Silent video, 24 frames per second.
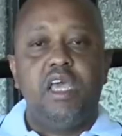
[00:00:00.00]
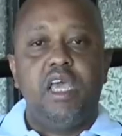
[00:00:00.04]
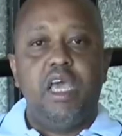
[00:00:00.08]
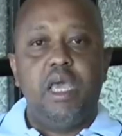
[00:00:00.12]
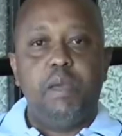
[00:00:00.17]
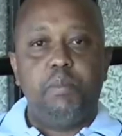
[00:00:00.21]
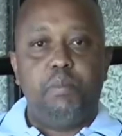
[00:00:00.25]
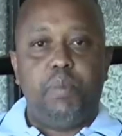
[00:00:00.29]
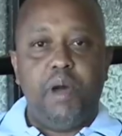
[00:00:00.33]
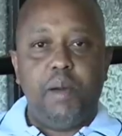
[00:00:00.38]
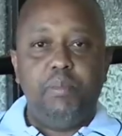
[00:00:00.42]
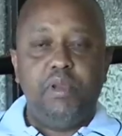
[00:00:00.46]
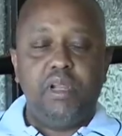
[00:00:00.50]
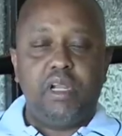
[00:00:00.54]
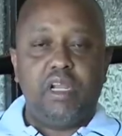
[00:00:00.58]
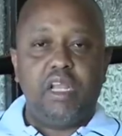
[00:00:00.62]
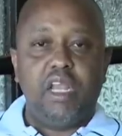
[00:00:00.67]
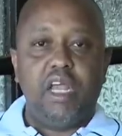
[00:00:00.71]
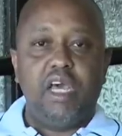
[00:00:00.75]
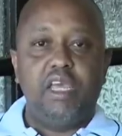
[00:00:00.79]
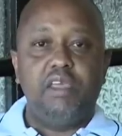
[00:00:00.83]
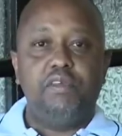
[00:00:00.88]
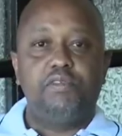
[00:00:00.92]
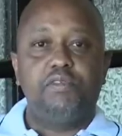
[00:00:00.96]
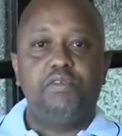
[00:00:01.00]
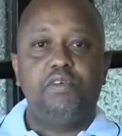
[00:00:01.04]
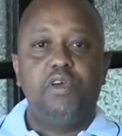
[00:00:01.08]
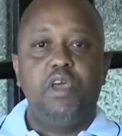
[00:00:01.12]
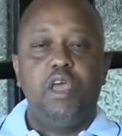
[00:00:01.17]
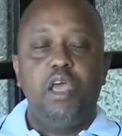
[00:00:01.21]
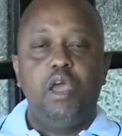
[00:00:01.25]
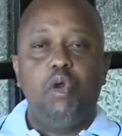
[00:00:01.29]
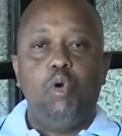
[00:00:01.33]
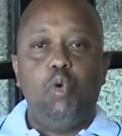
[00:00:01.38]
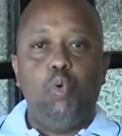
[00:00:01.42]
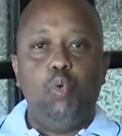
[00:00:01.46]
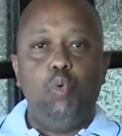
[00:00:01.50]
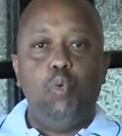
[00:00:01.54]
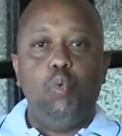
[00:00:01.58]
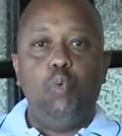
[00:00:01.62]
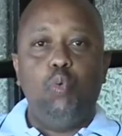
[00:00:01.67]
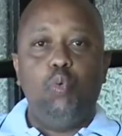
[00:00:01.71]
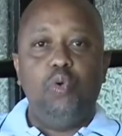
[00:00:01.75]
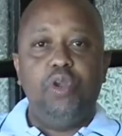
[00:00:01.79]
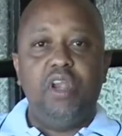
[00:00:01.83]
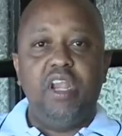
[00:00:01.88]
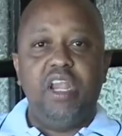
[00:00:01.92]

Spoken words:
and public life who would